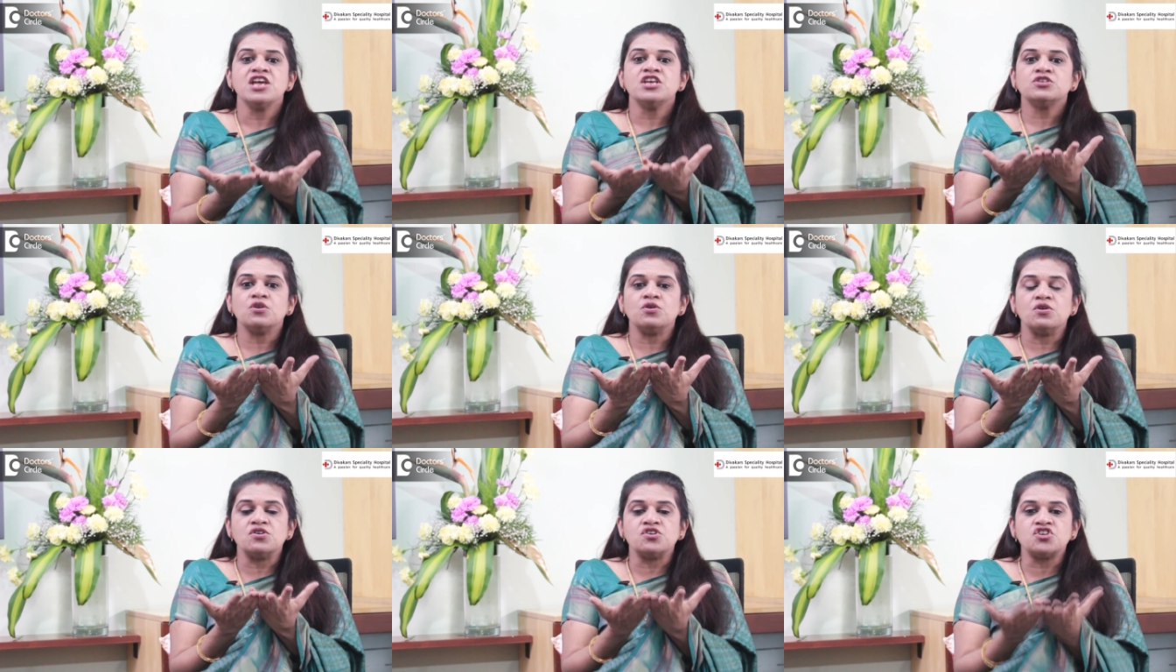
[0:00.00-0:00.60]
So
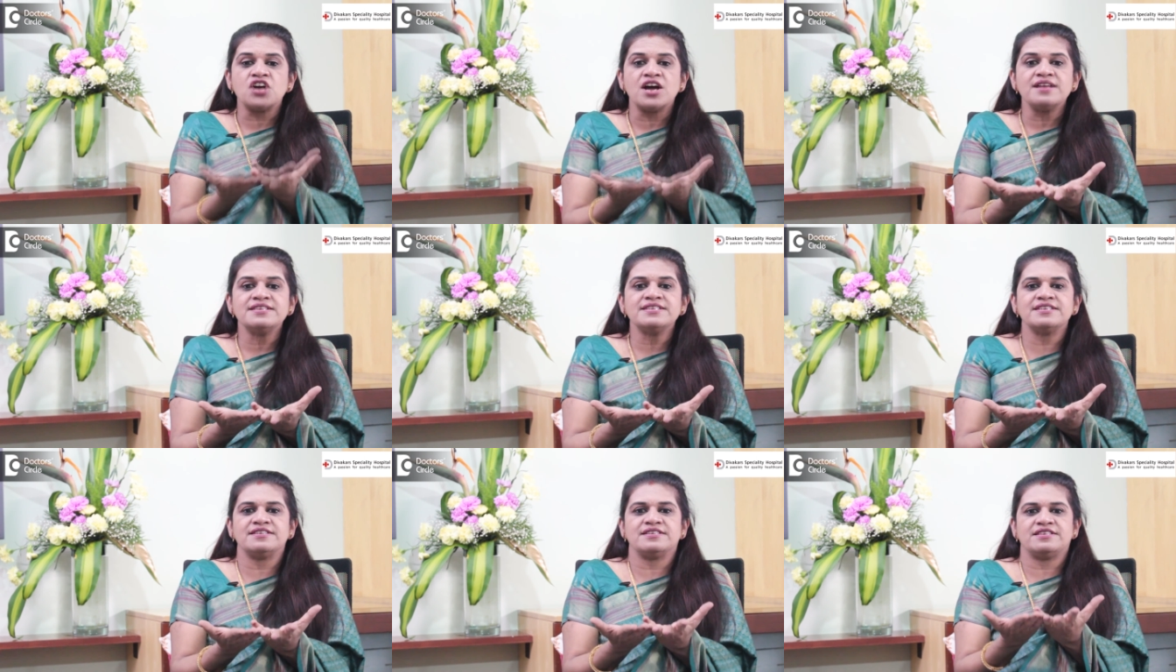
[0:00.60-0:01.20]
your
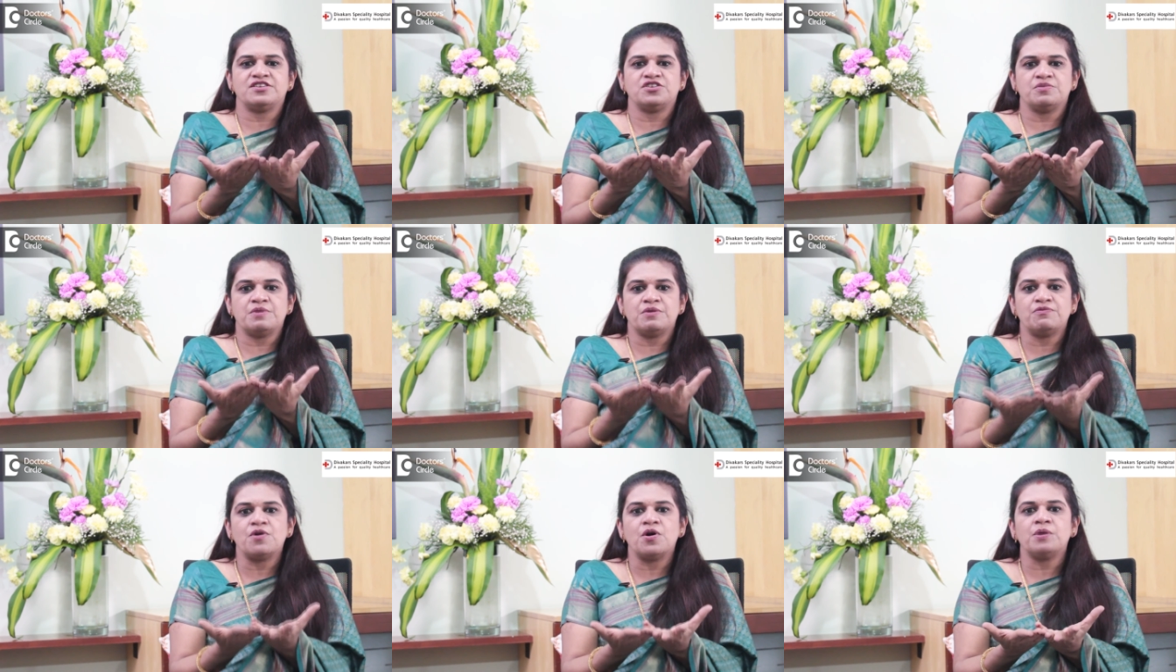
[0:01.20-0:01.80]
chances that you
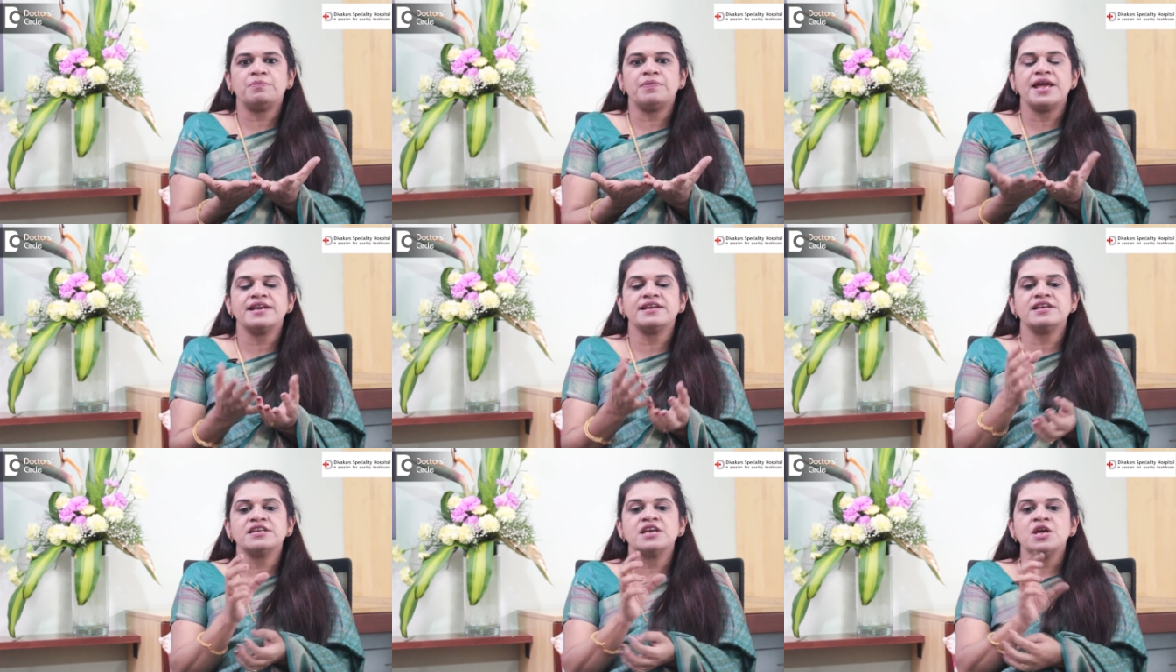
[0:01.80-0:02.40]
may fall
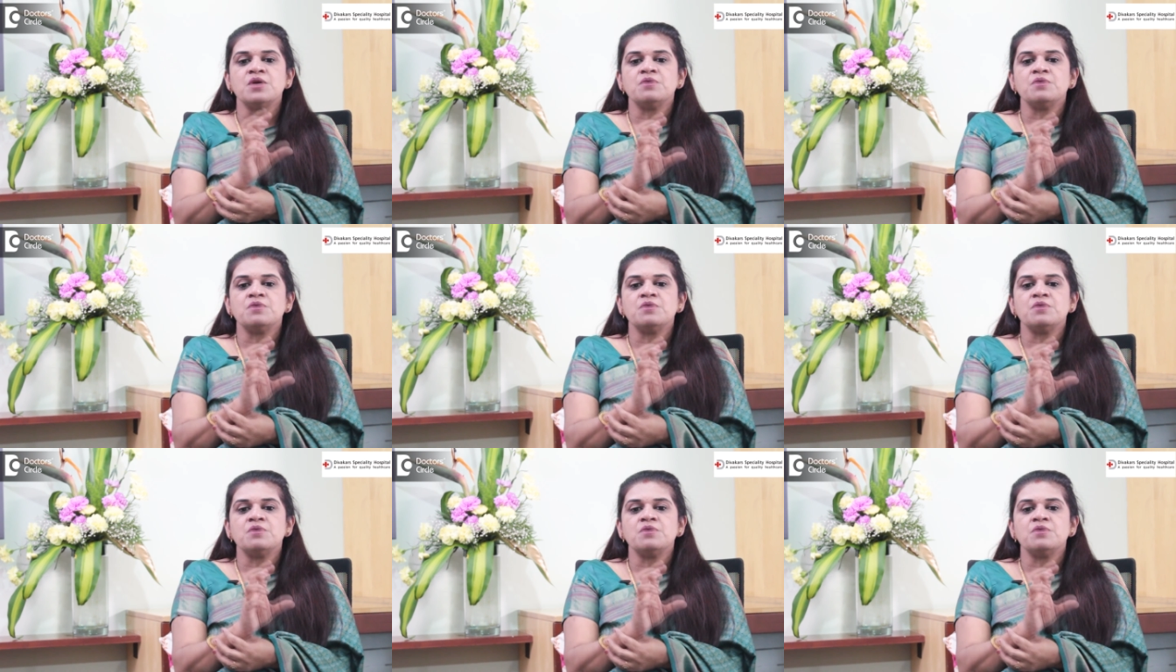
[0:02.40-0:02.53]
pregnant